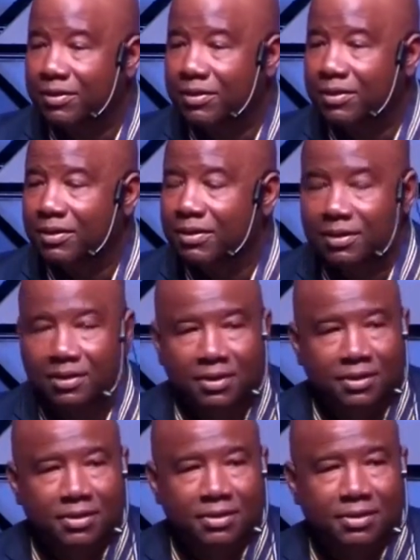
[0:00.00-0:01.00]

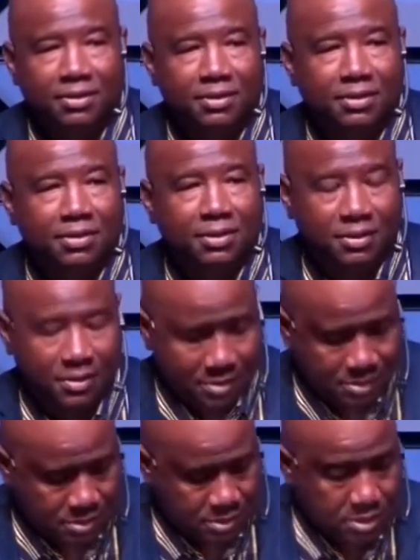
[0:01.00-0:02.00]

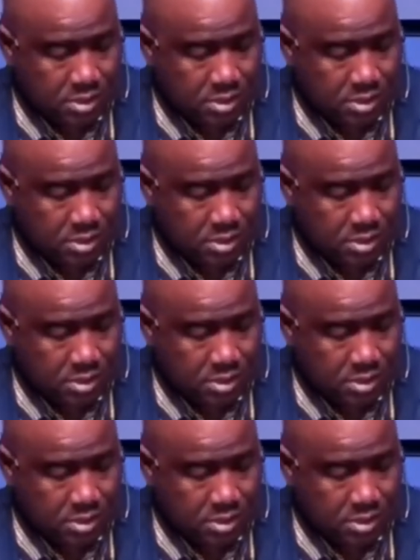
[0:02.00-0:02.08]
No one is speaking in this clip.